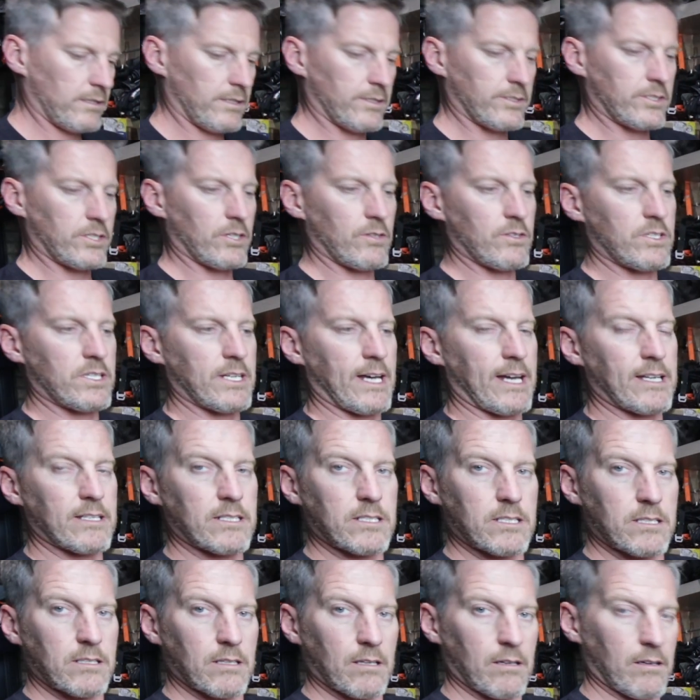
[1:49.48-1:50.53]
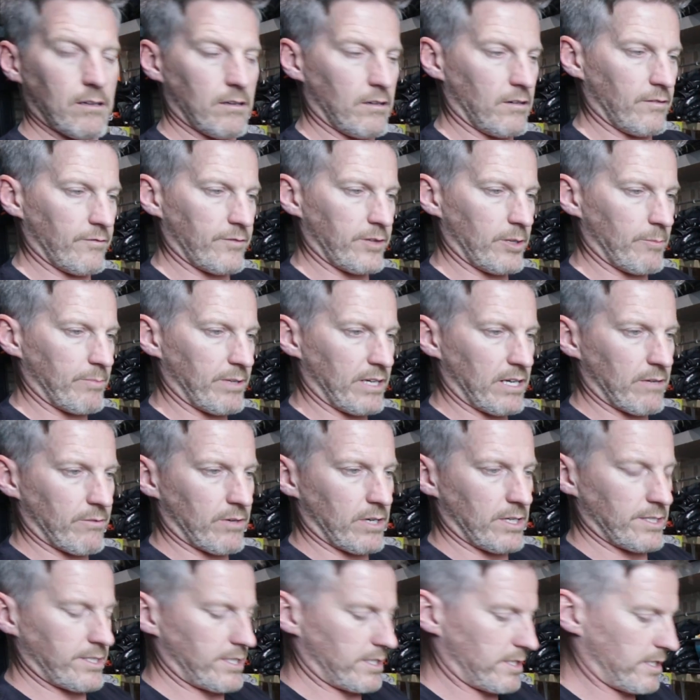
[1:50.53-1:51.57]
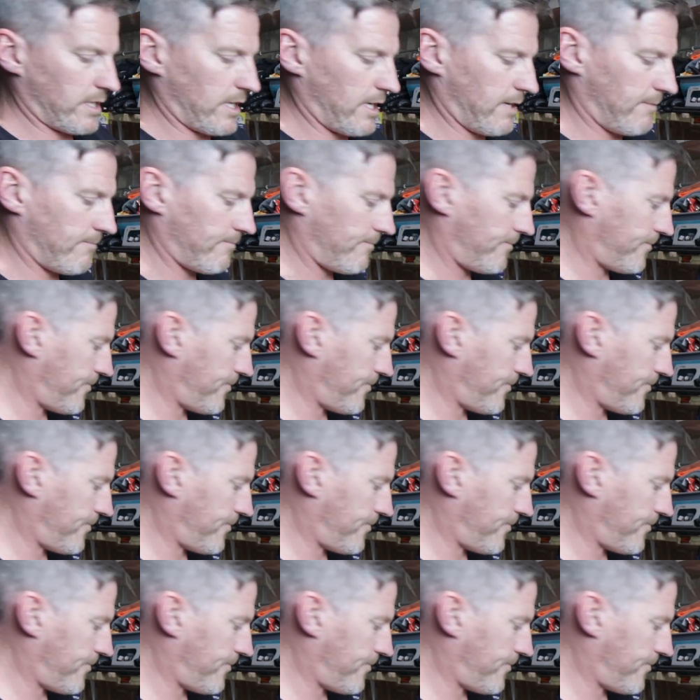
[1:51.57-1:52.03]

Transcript: two sets of the bar risers there.